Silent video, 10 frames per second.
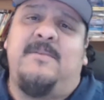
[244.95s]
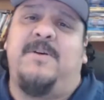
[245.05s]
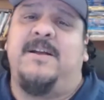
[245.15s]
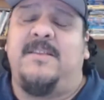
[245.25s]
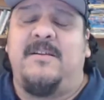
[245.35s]

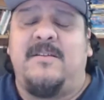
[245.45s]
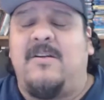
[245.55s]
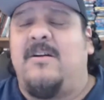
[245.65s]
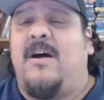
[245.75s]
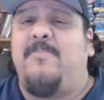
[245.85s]
but there
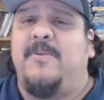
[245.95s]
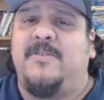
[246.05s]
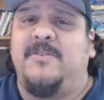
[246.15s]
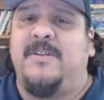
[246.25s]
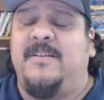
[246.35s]
are
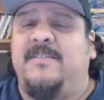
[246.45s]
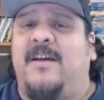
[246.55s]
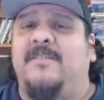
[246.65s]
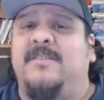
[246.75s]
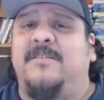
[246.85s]
opportunities
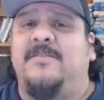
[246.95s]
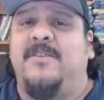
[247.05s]
out there.